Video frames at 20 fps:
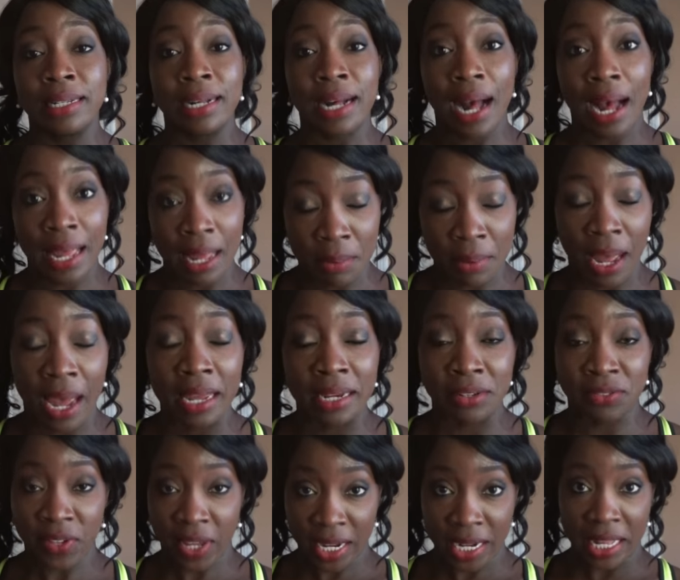I am kind
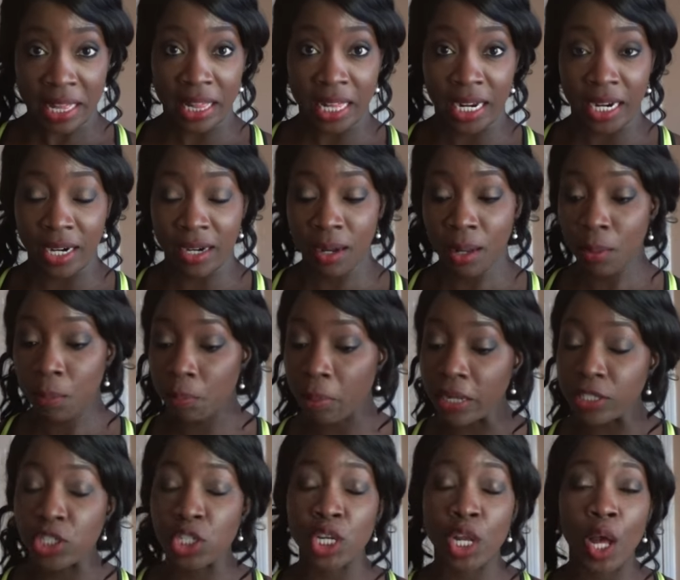of getting there.
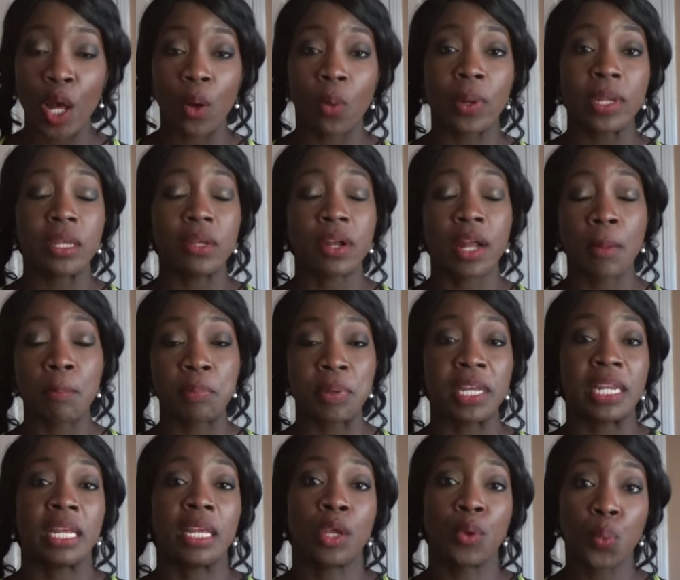But you know, when you're
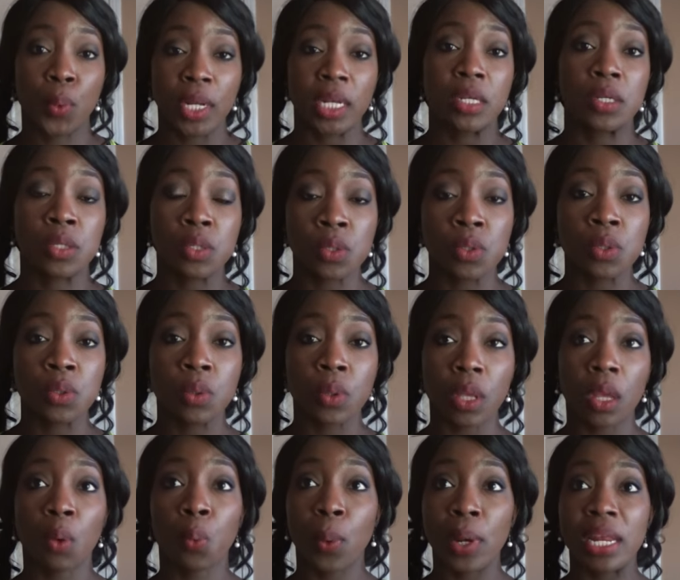competing, you
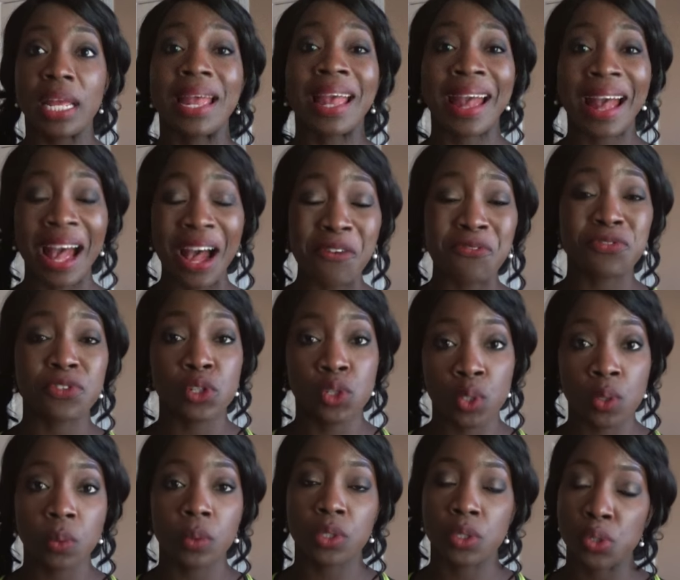really have to
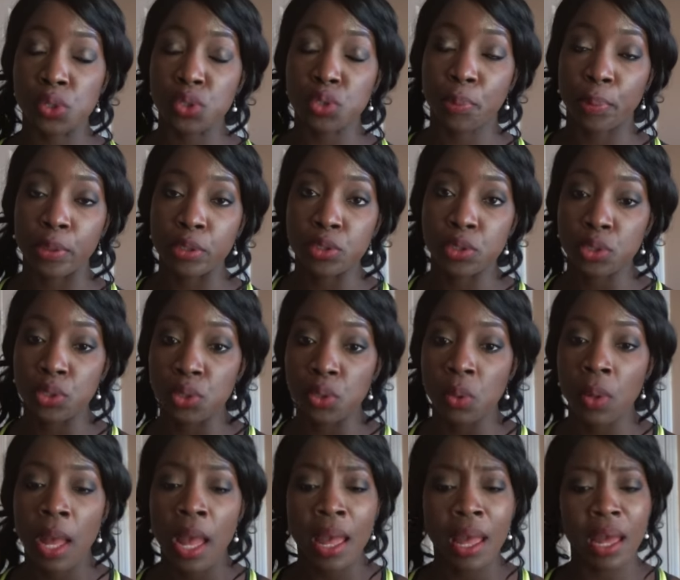do what you're supposed to
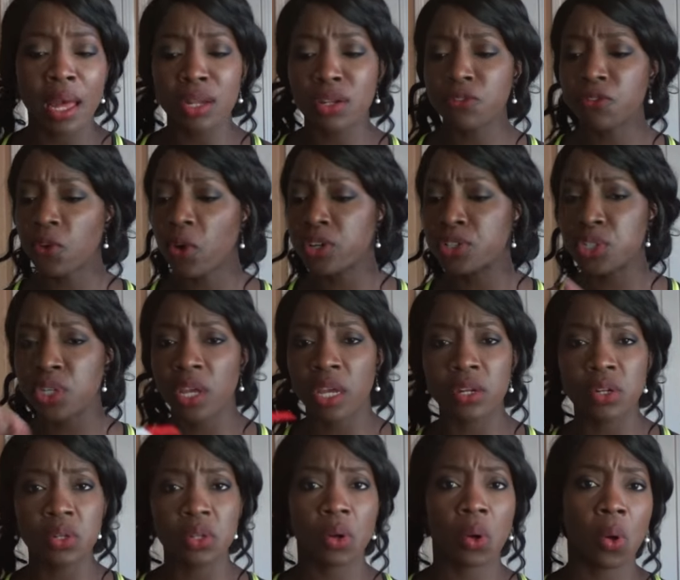do. And of course you
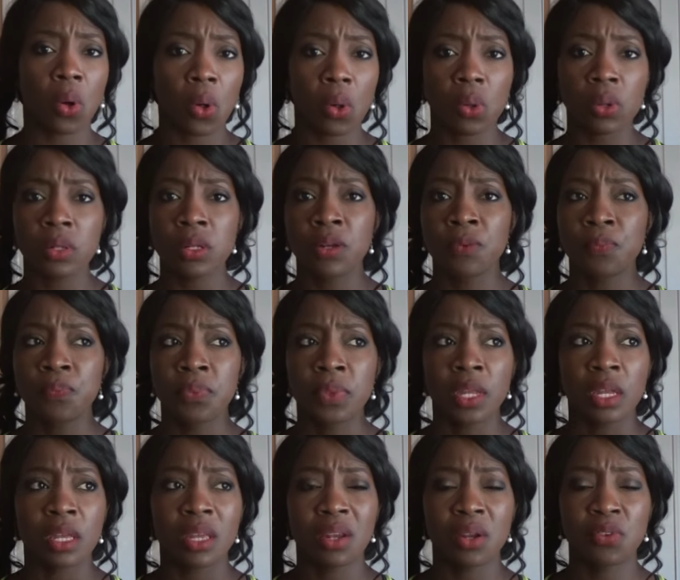can do the whole,
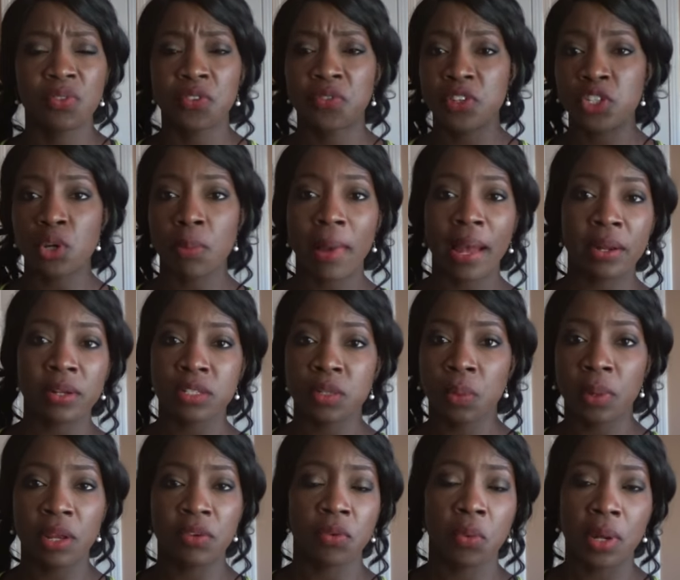you know, if it fits your macros and
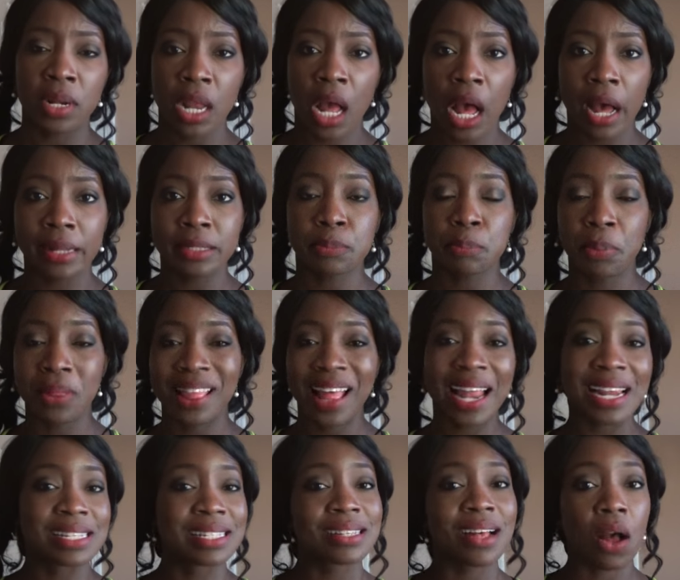whatever, whatnot, but
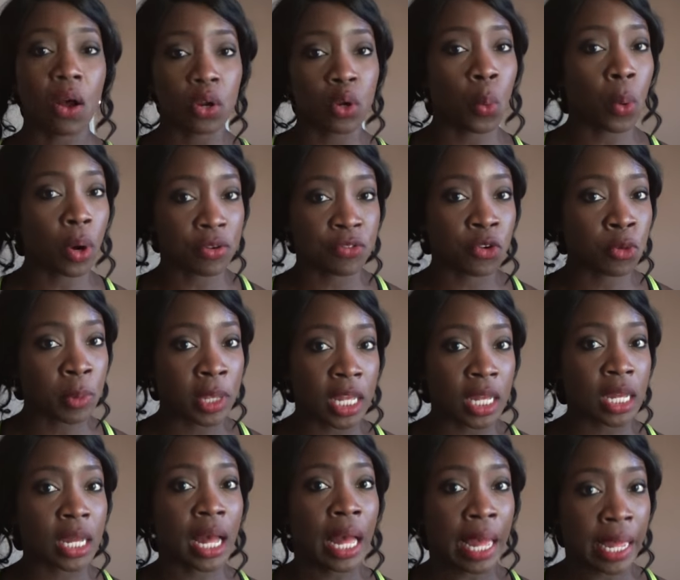that is not going to work for
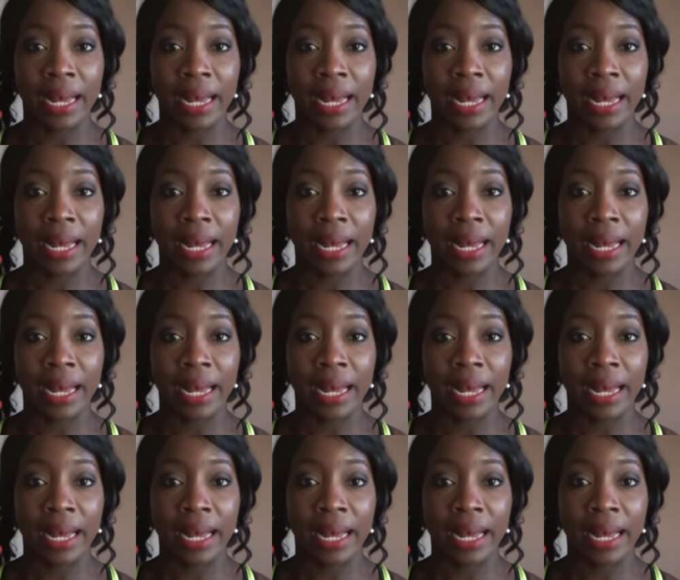me.